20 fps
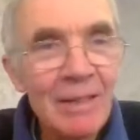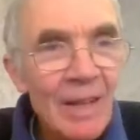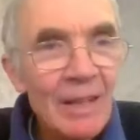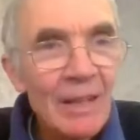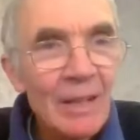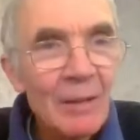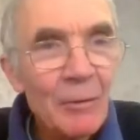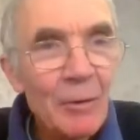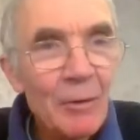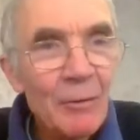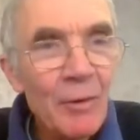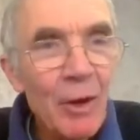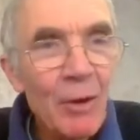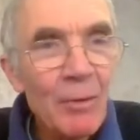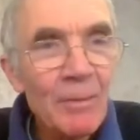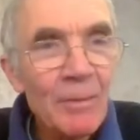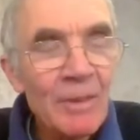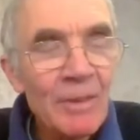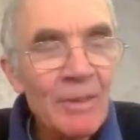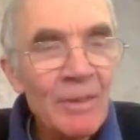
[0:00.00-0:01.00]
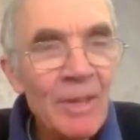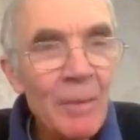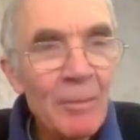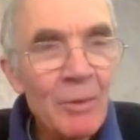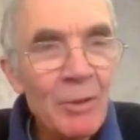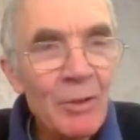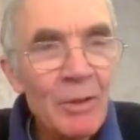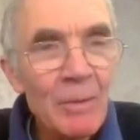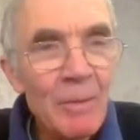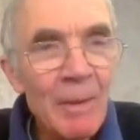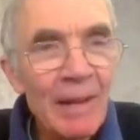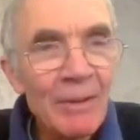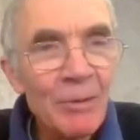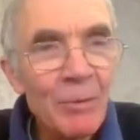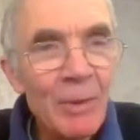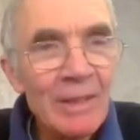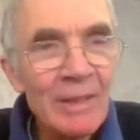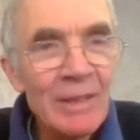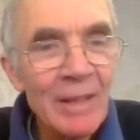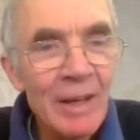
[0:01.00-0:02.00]
And if the flow temperature is about
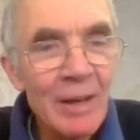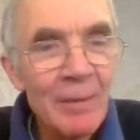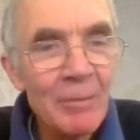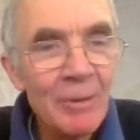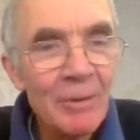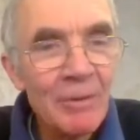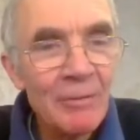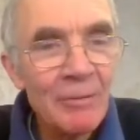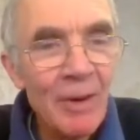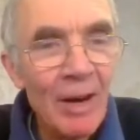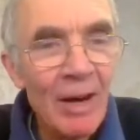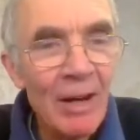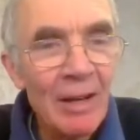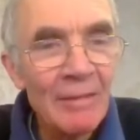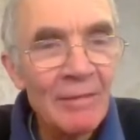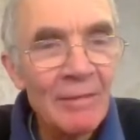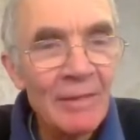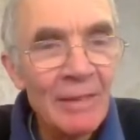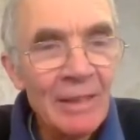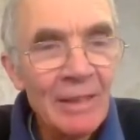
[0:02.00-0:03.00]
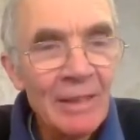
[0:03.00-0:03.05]
29.5,